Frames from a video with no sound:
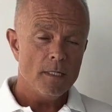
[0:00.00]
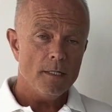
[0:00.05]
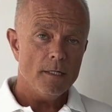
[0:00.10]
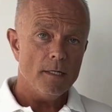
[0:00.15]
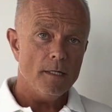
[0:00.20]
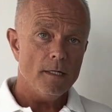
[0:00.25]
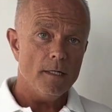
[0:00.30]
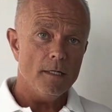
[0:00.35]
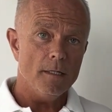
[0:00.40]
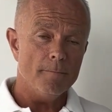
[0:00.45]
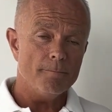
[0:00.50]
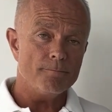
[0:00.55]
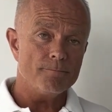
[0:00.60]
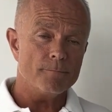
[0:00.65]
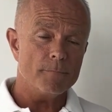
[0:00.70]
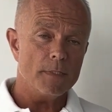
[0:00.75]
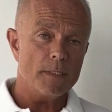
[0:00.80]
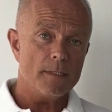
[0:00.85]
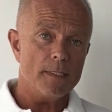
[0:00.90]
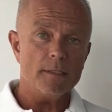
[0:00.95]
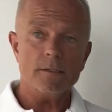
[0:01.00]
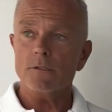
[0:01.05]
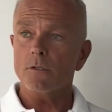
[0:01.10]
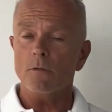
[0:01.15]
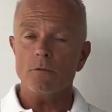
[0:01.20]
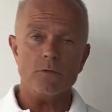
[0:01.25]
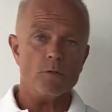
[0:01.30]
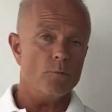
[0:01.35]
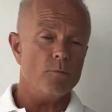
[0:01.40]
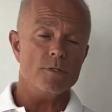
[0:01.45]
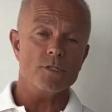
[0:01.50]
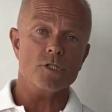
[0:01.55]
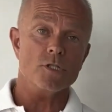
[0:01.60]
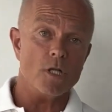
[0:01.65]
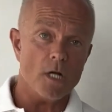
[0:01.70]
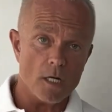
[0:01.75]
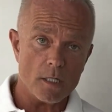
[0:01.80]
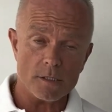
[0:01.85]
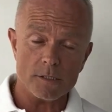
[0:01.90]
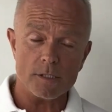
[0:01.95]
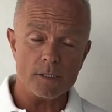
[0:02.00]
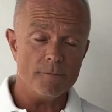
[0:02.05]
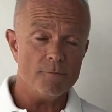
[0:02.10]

That's also with stocks.